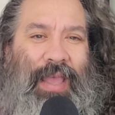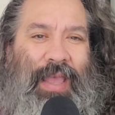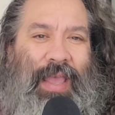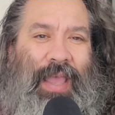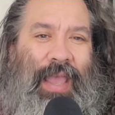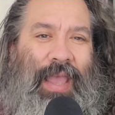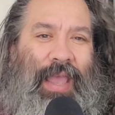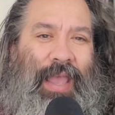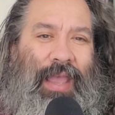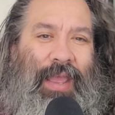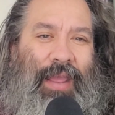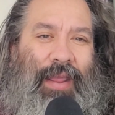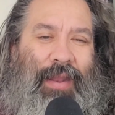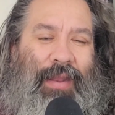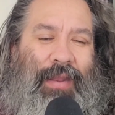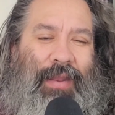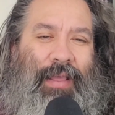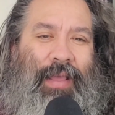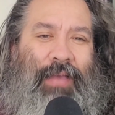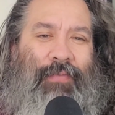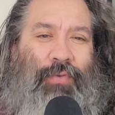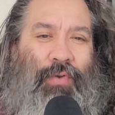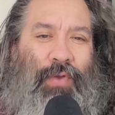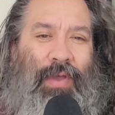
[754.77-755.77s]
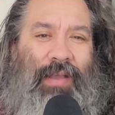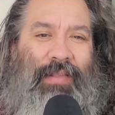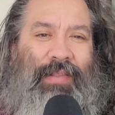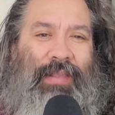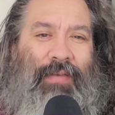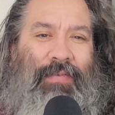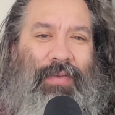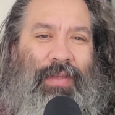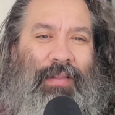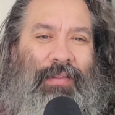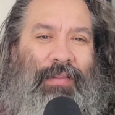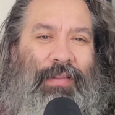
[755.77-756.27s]
And if you guys
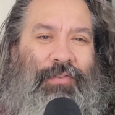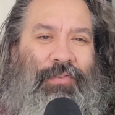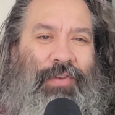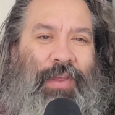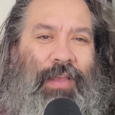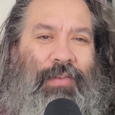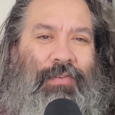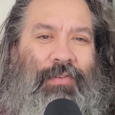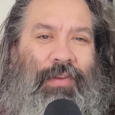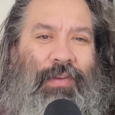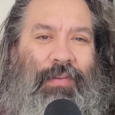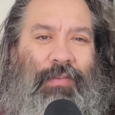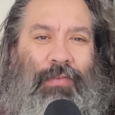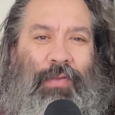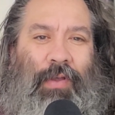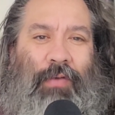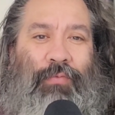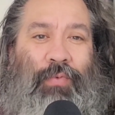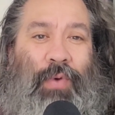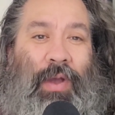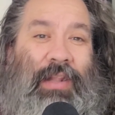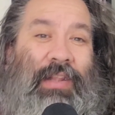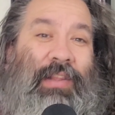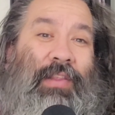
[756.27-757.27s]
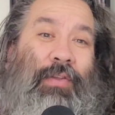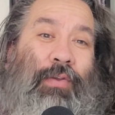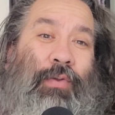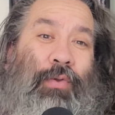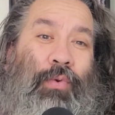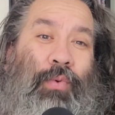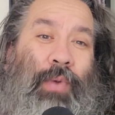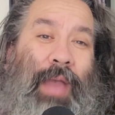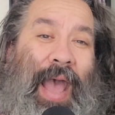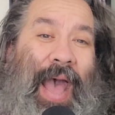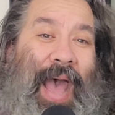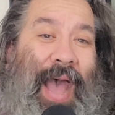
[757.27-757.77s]
have any suggestions of what
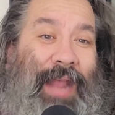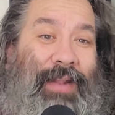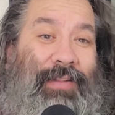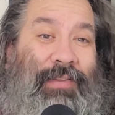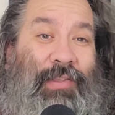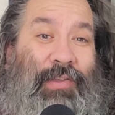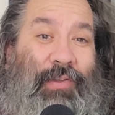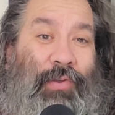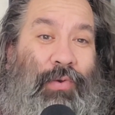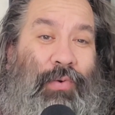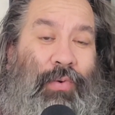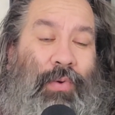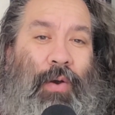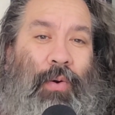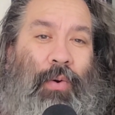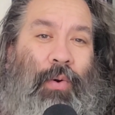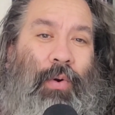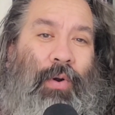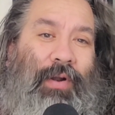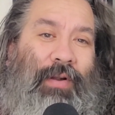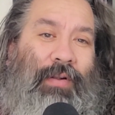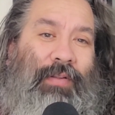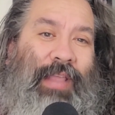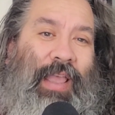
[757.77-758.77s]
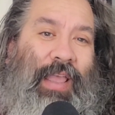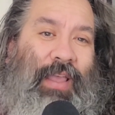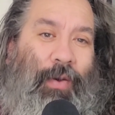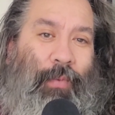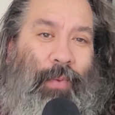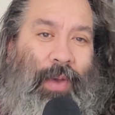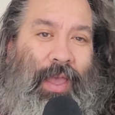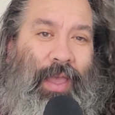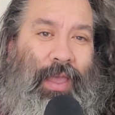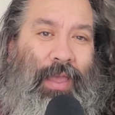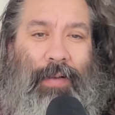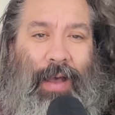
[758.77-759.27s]
to add to or take
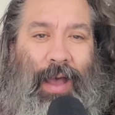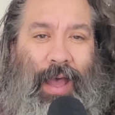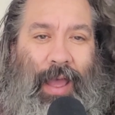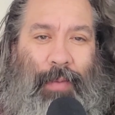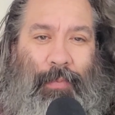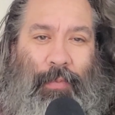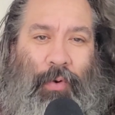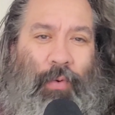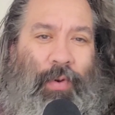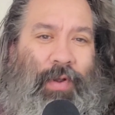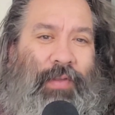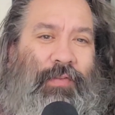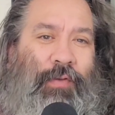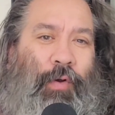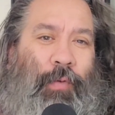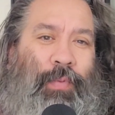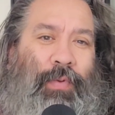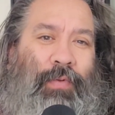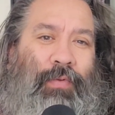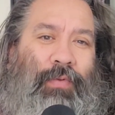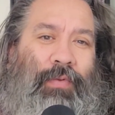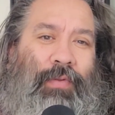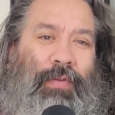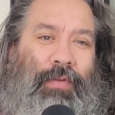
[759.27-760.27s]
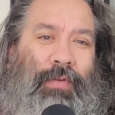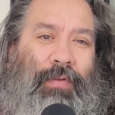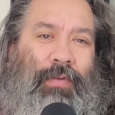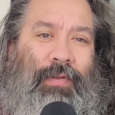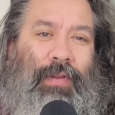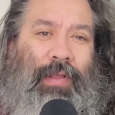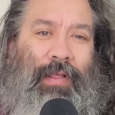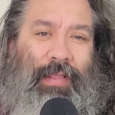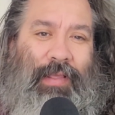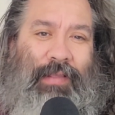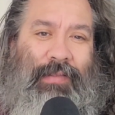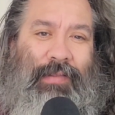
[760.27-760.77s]
away, I'm always open
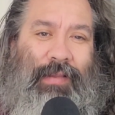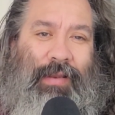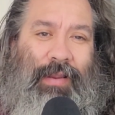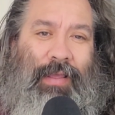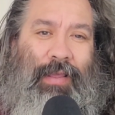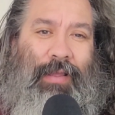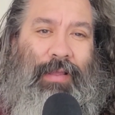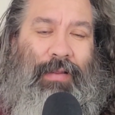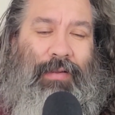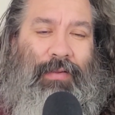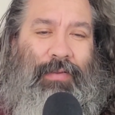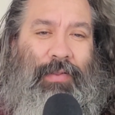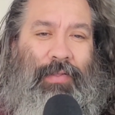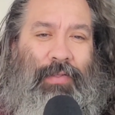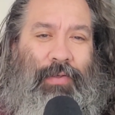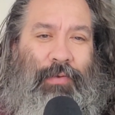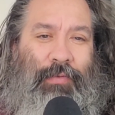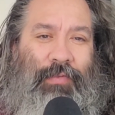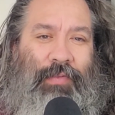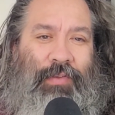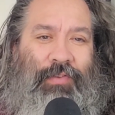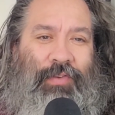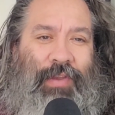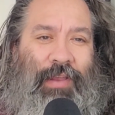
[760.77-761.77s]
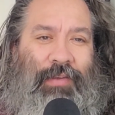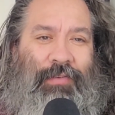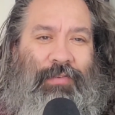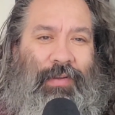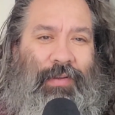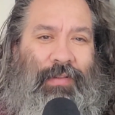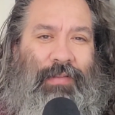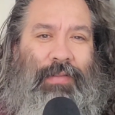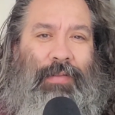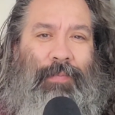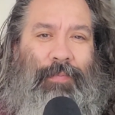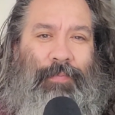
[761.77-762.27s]
to listening to those
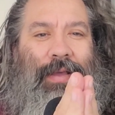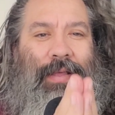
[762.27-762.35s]
suggestions.